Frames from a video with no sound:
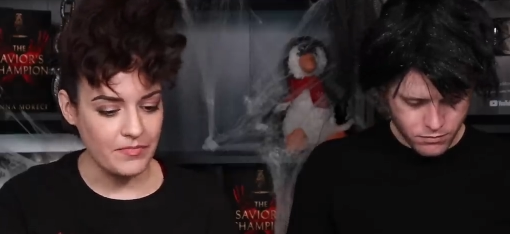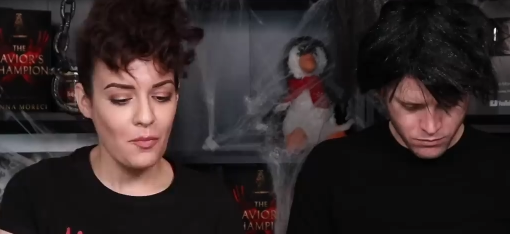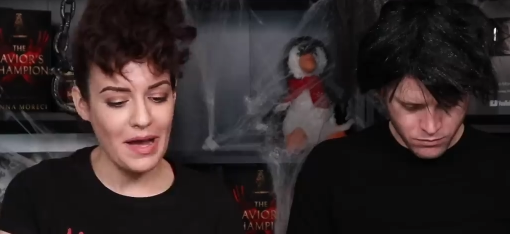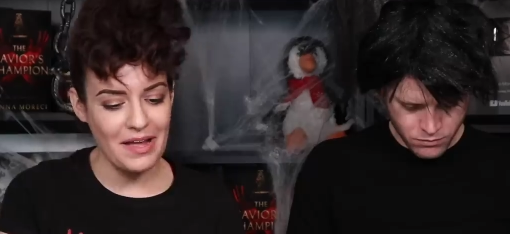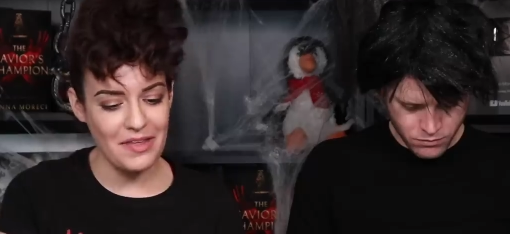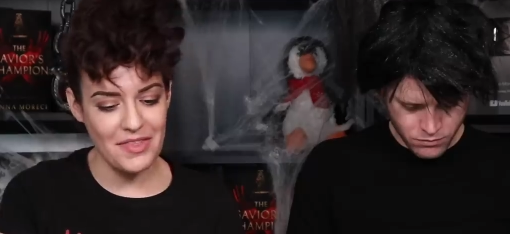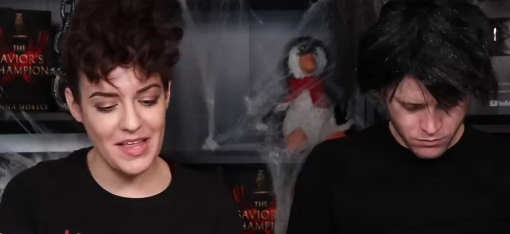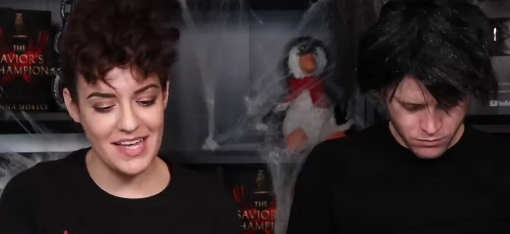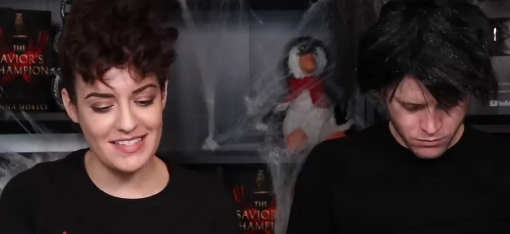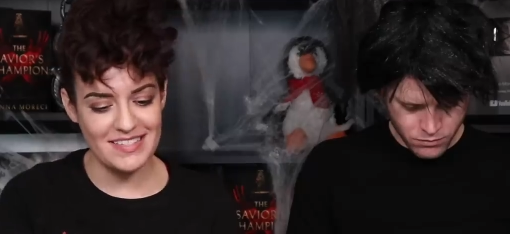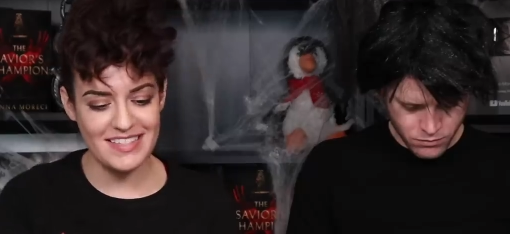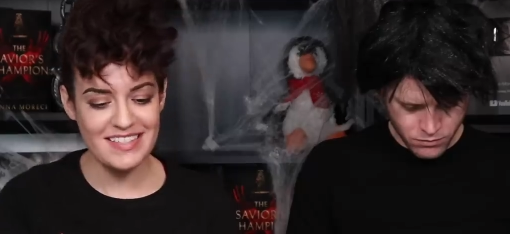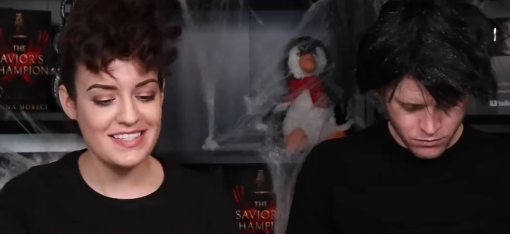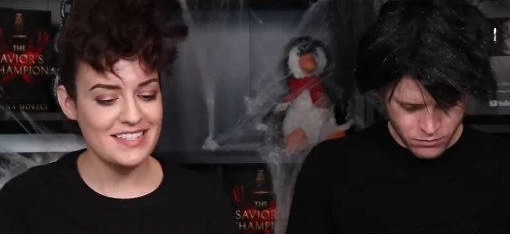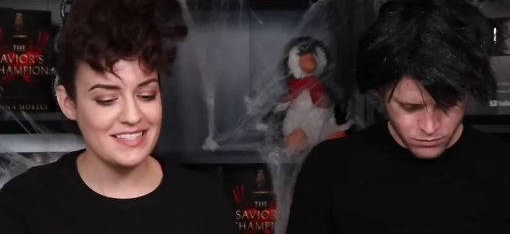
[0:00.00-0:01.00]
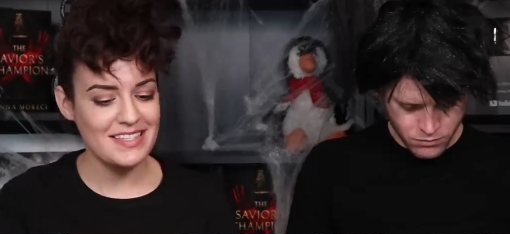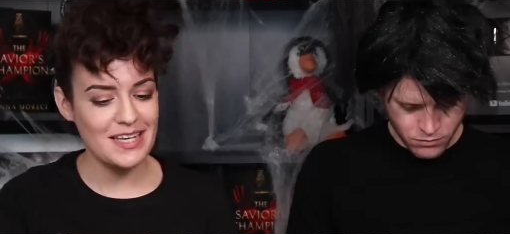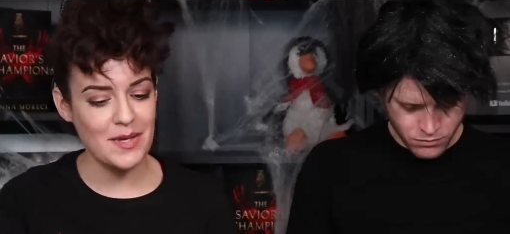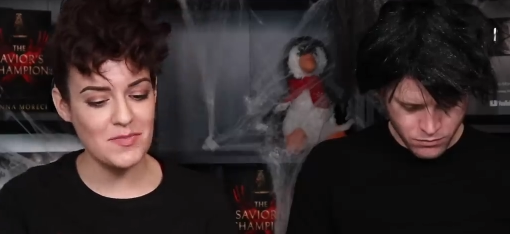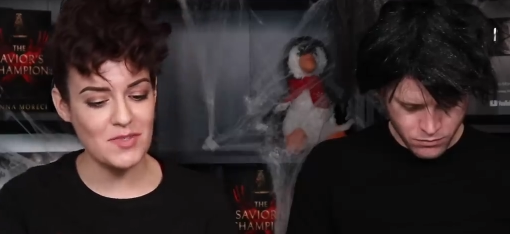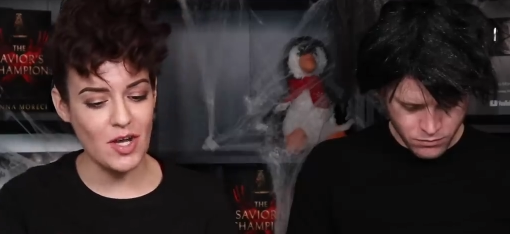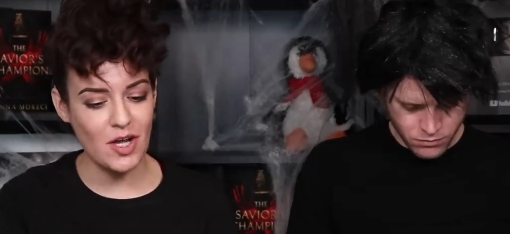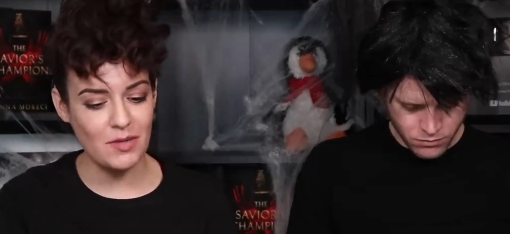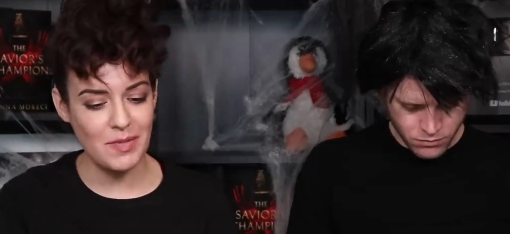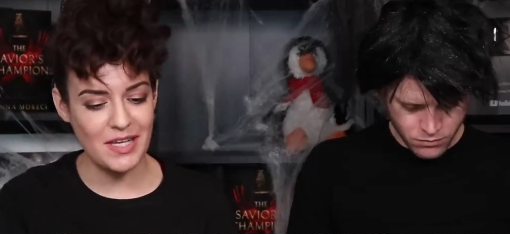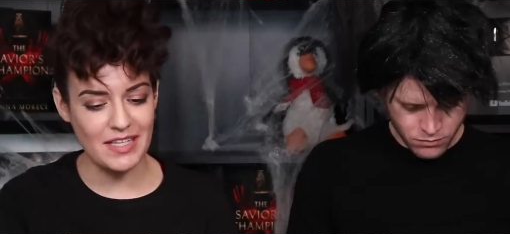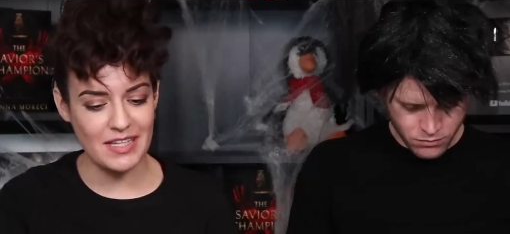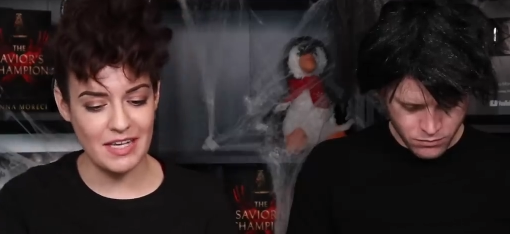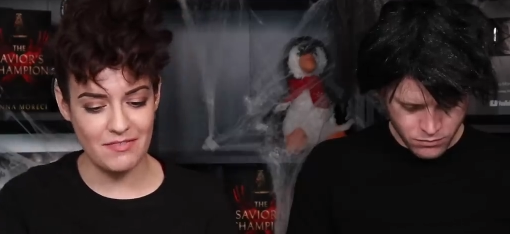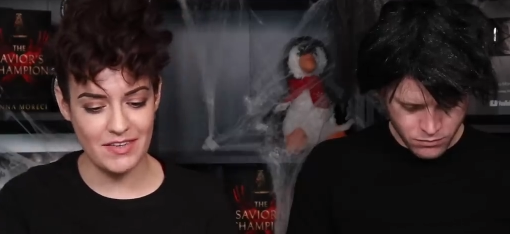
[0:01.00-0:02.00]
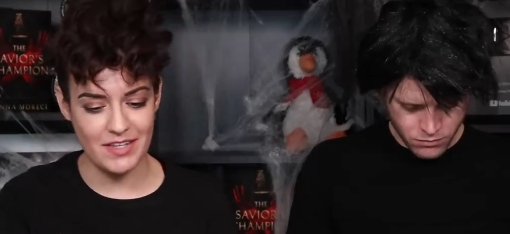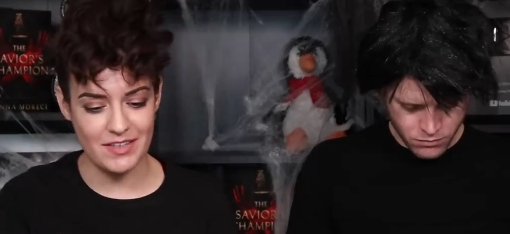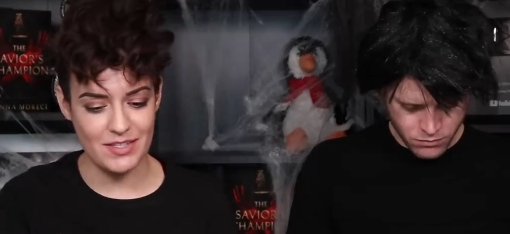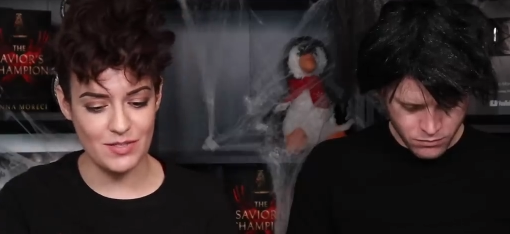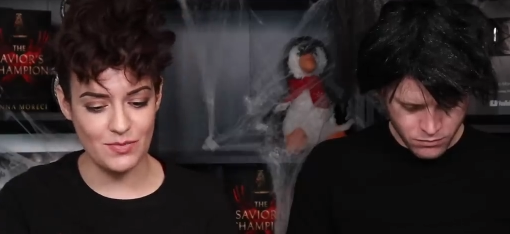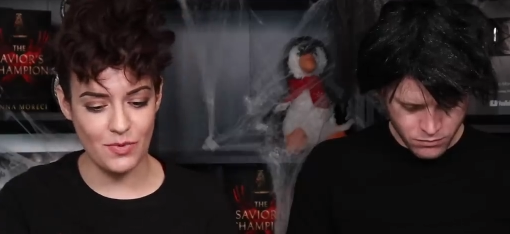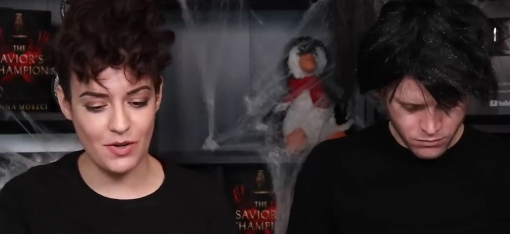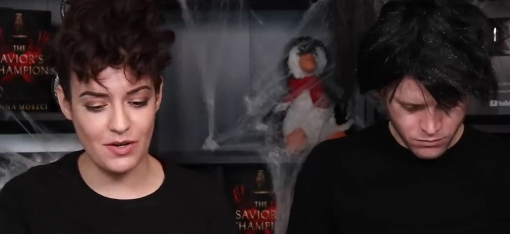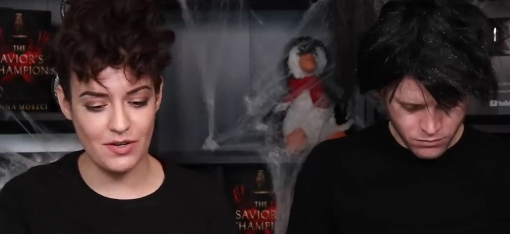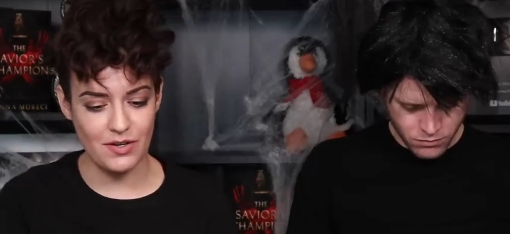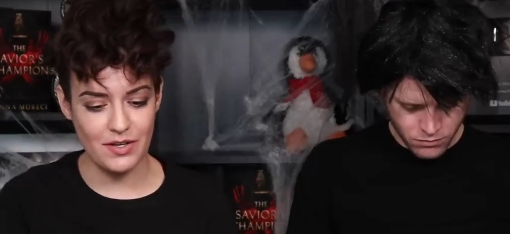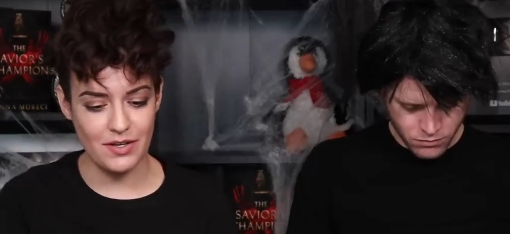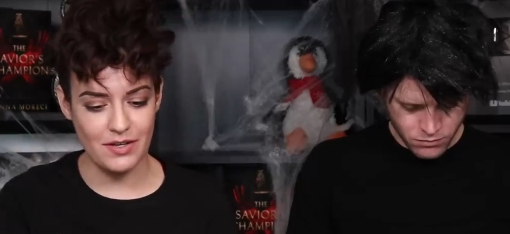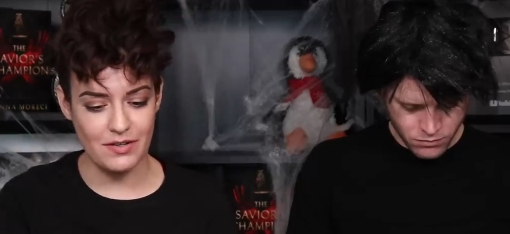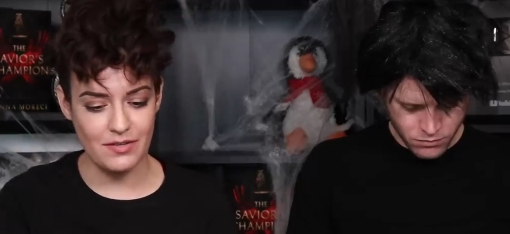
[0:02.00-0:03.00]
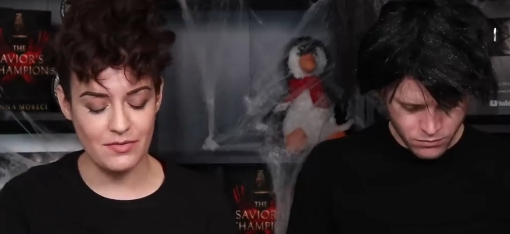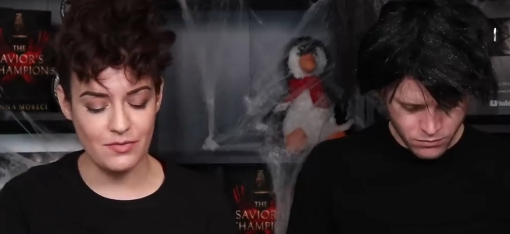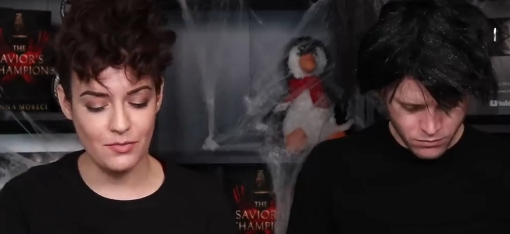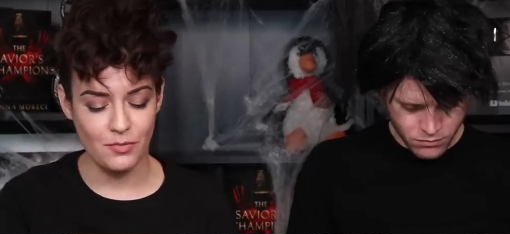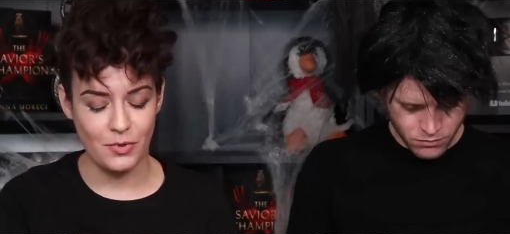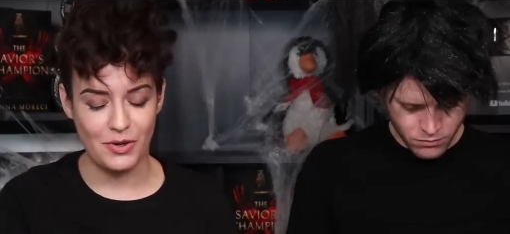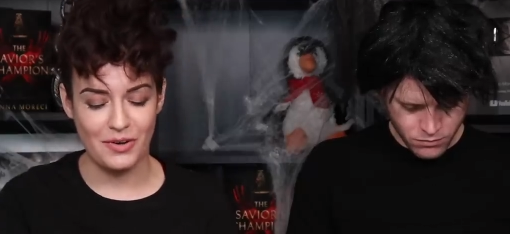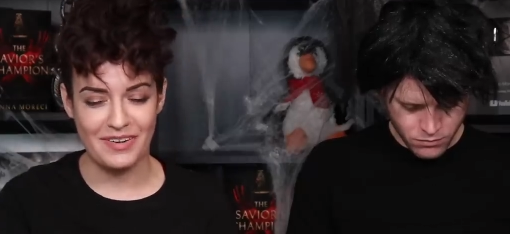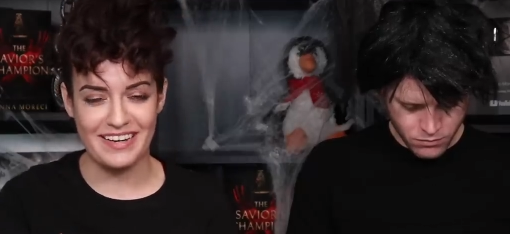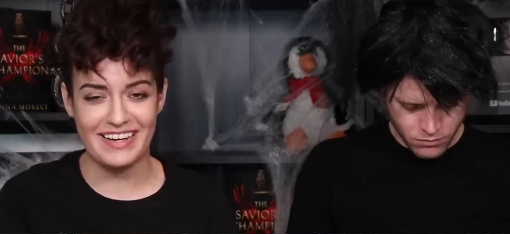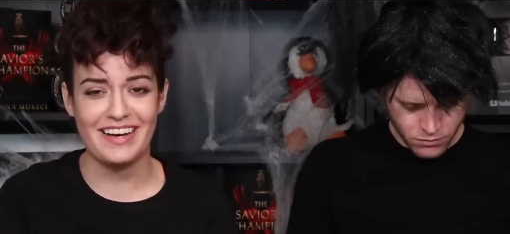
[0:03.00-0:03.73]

Speaker 1: Well then, since it seems I'll be leaving this word, word,